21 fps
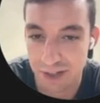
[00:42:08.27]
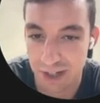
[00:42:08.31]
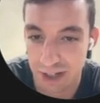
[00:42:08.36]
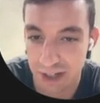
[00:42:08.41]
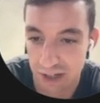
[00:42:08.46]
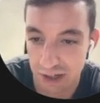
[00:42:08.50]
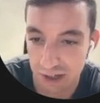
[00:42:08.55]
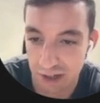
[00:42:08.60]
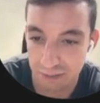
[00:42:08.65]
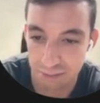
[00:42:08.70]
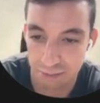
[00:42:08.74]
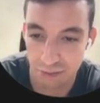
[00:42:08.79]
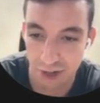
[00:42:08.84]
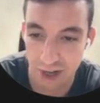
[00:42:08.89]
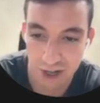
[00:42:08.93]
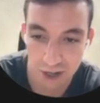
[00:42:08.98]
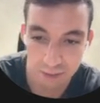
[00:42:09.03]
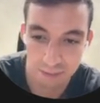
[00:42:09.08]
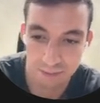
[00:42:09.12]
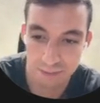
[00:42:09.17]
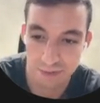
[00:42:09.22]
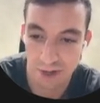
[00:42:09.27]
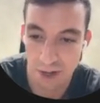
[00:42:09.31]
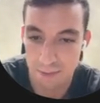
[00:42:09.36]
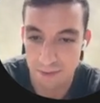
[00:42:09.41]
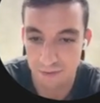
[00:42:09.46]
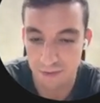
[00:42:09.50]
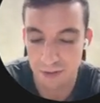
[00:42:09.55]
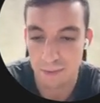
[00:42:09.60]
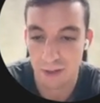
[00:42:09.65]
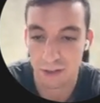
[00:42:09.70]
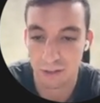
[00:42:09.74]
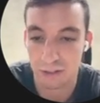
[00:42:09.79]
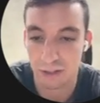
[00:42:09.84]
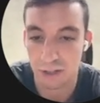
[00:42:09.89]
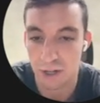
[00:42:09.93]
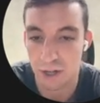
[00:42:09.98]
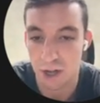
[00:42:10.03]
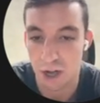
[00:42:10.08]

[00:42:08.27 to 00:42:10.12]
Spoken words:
is like a breakup type of email.